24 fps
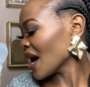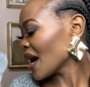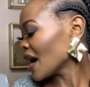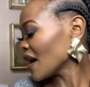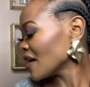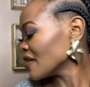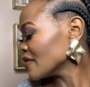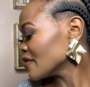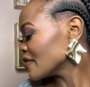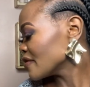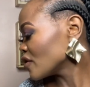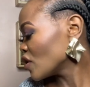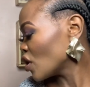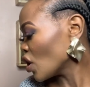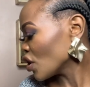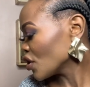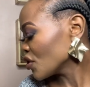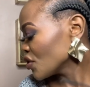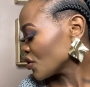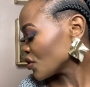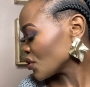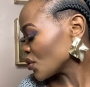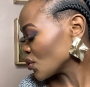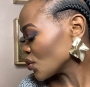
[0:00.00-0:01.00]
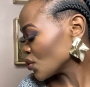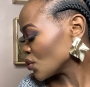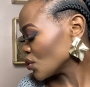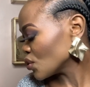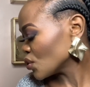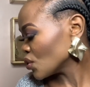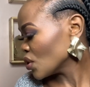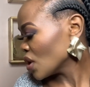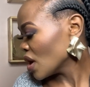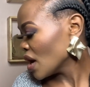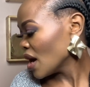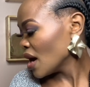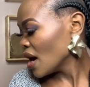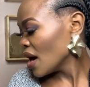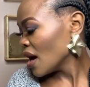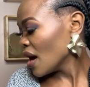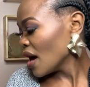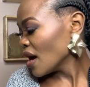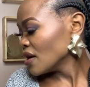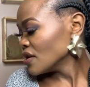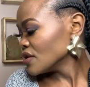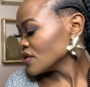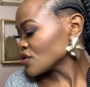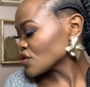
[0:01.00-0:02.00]
I have gone through
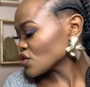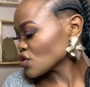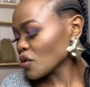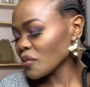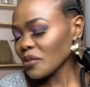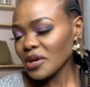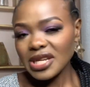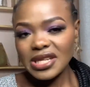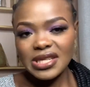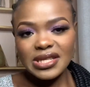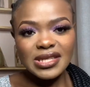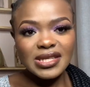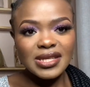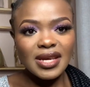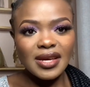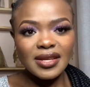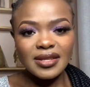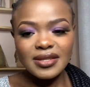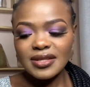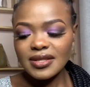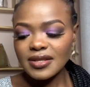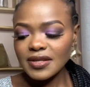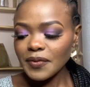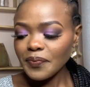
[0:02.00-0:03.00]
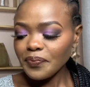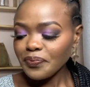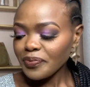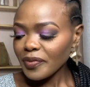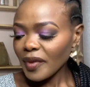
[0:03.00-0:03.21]
so many scents.